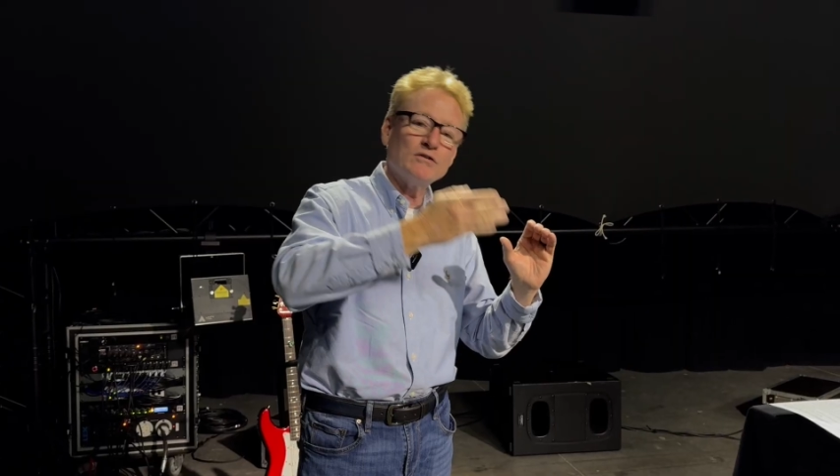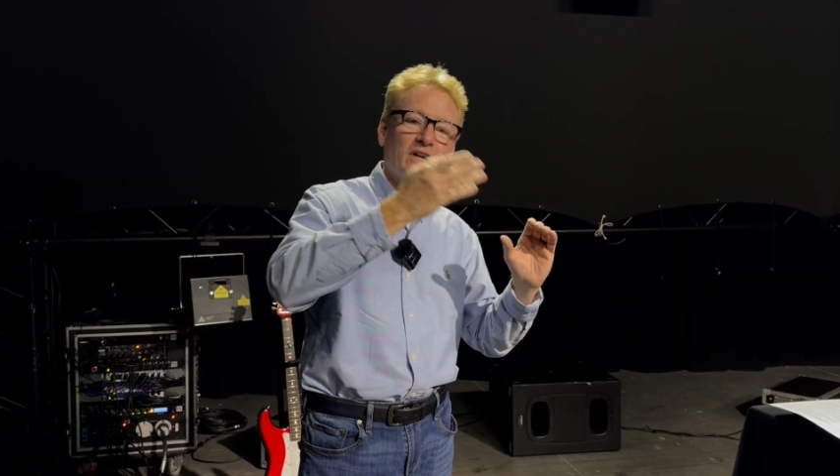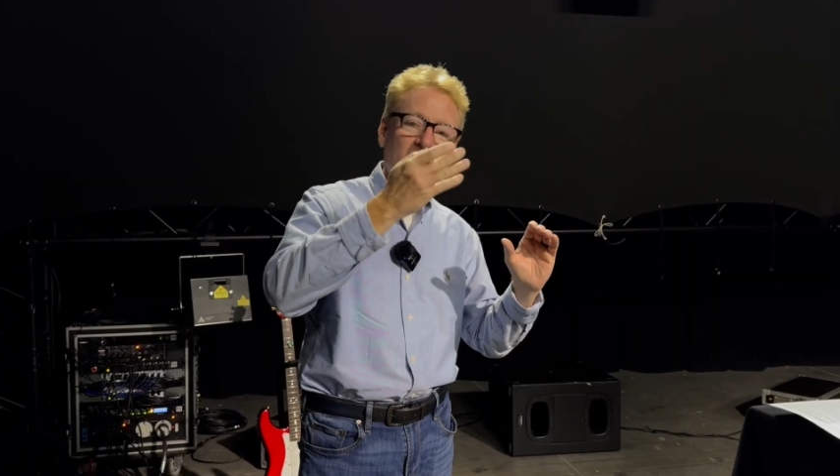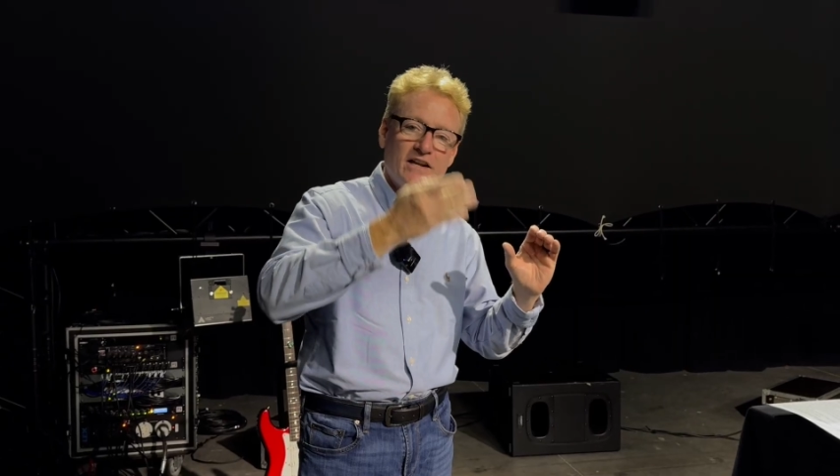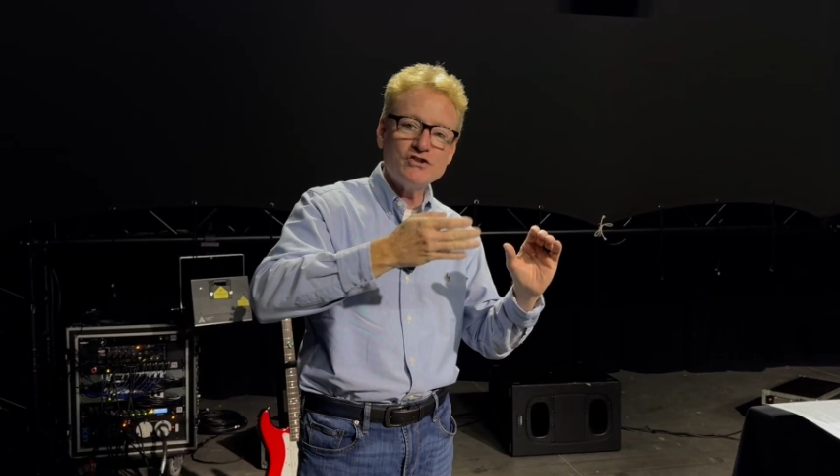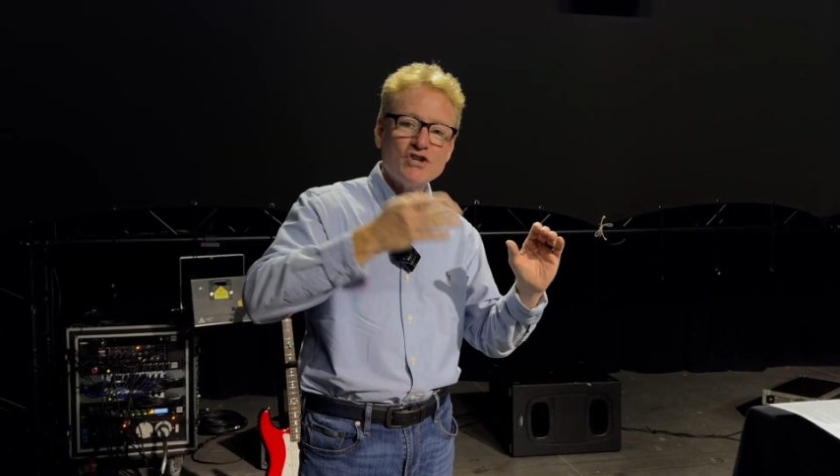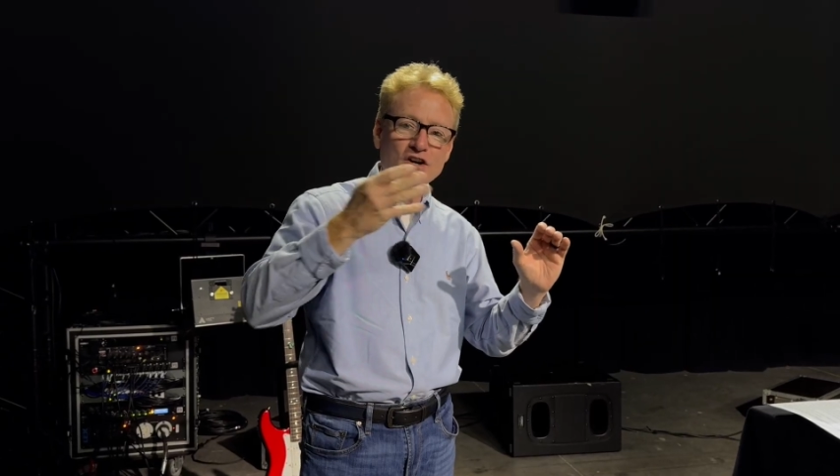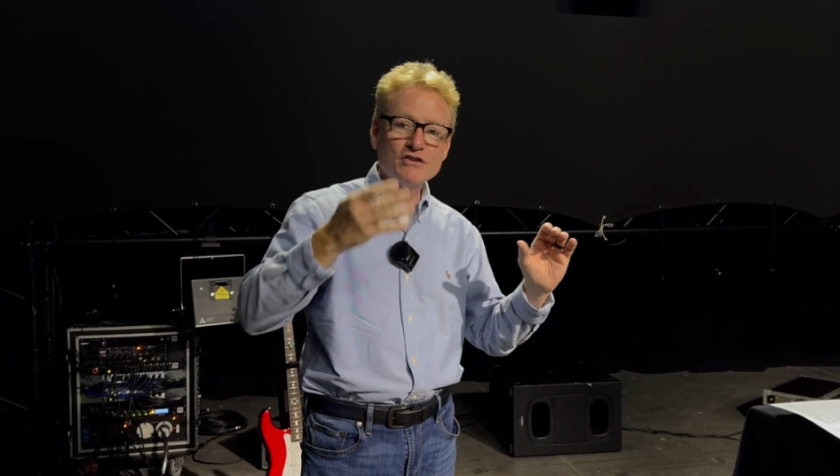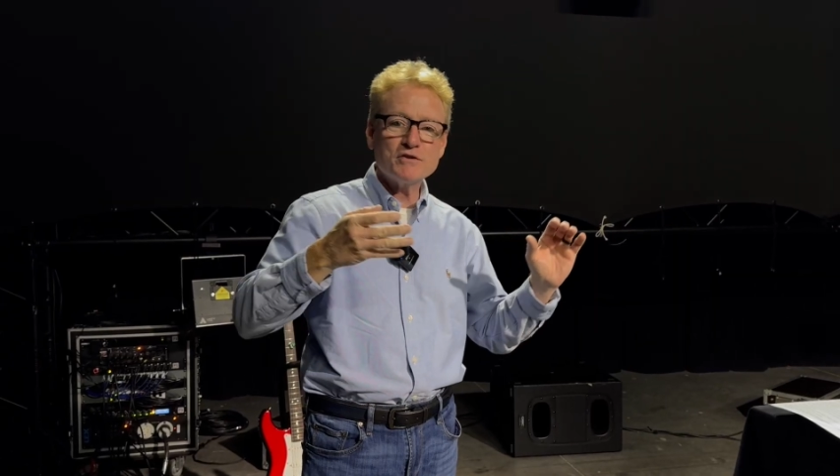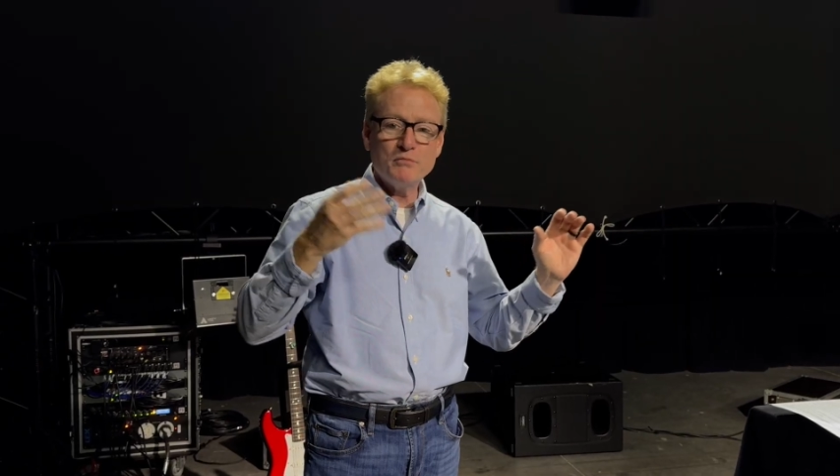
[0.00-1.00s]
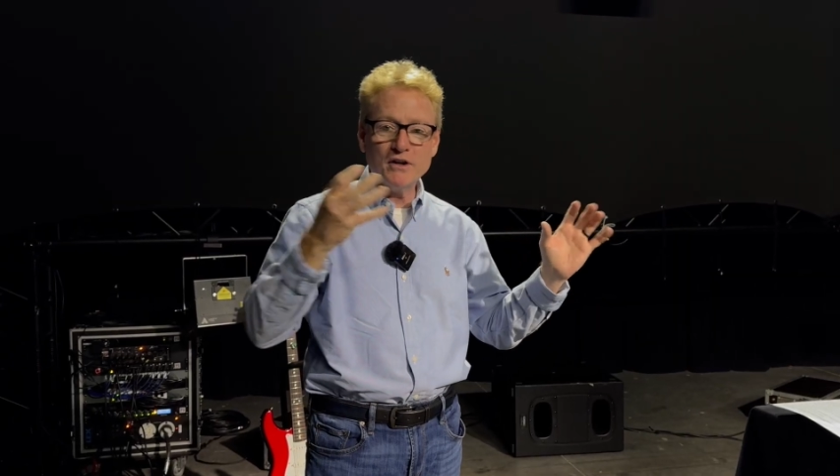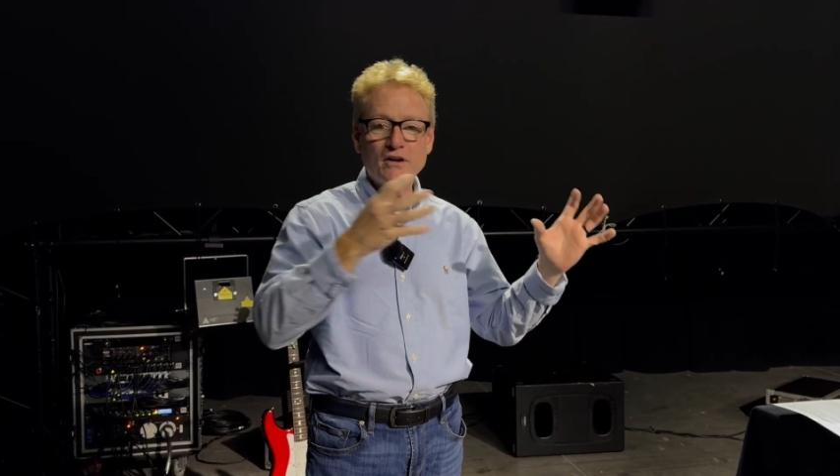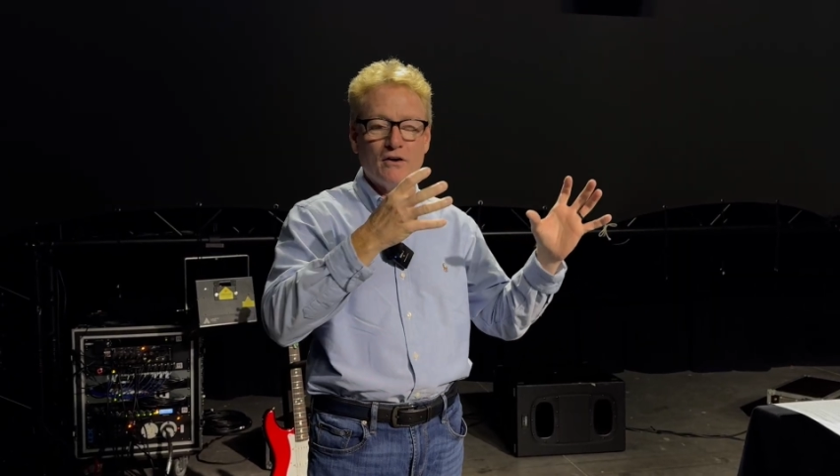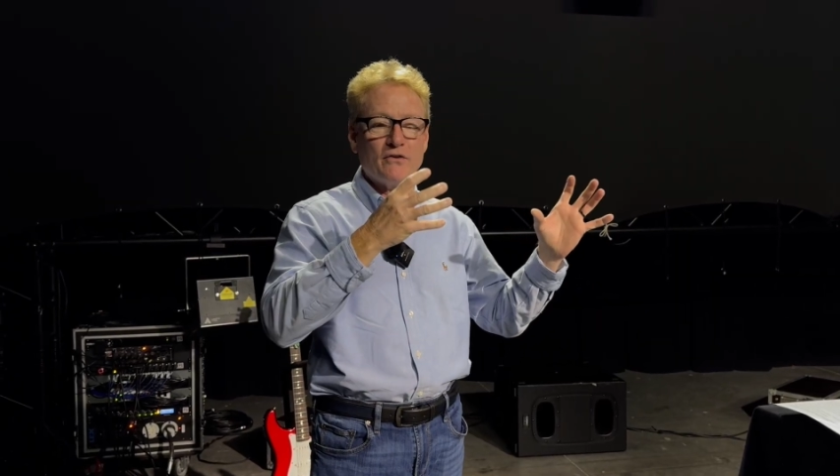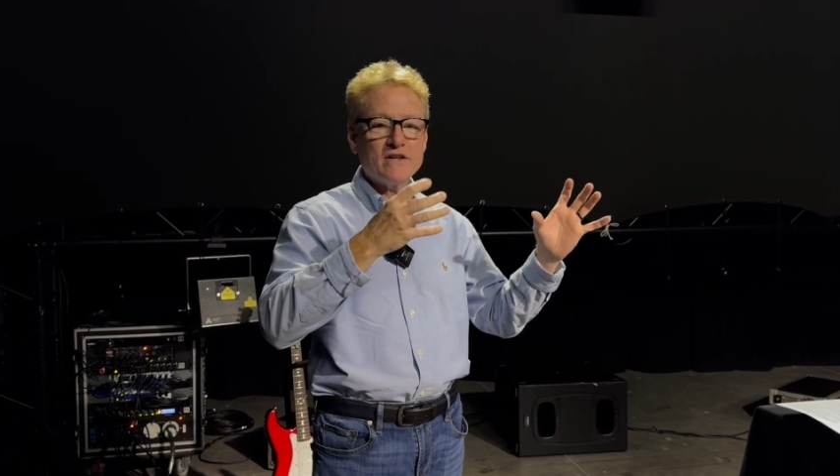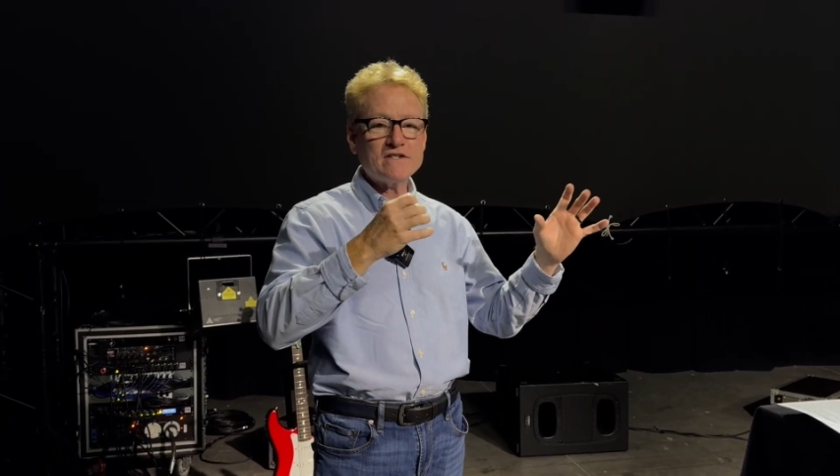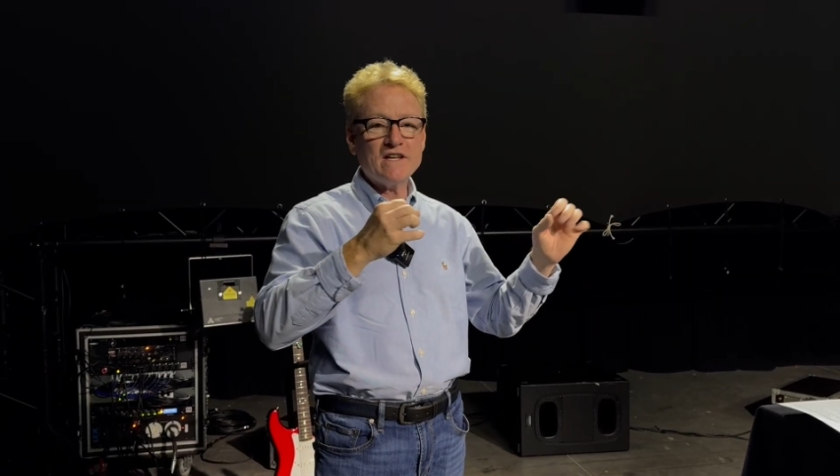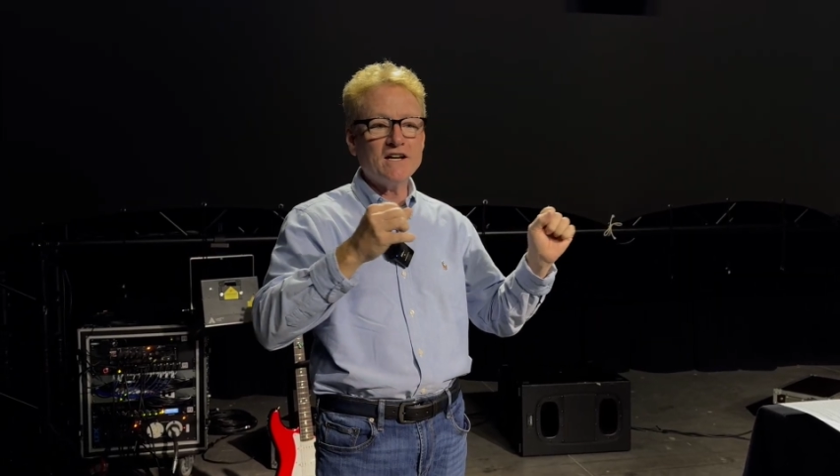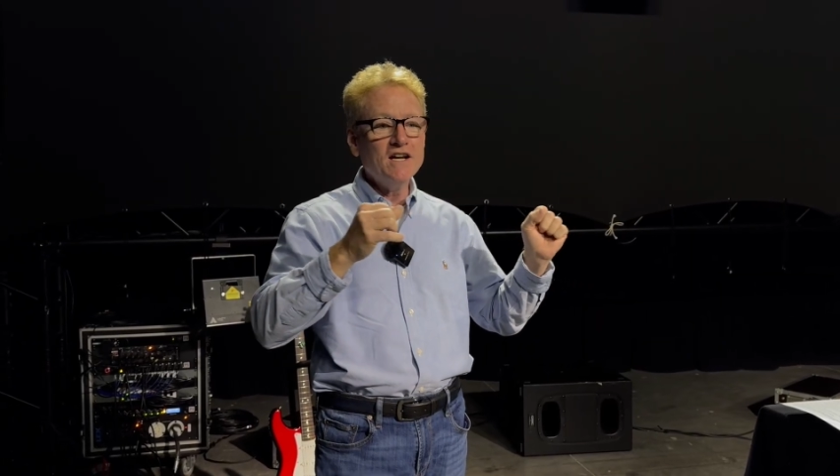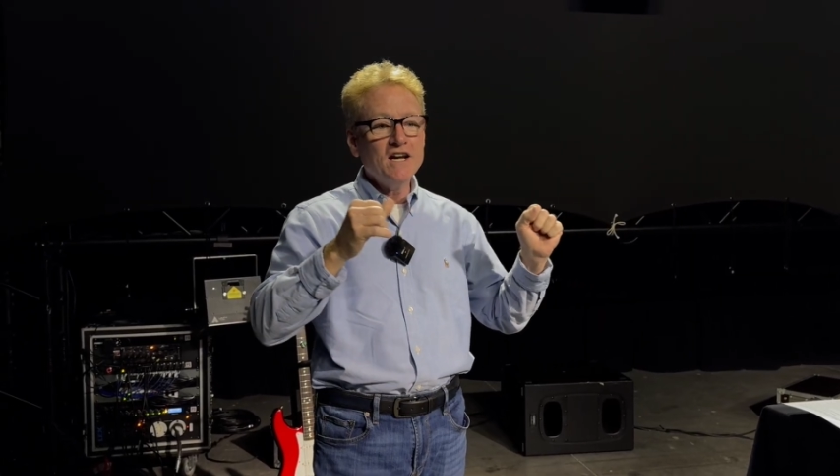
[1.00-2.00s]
lighting gels, put it over this thing,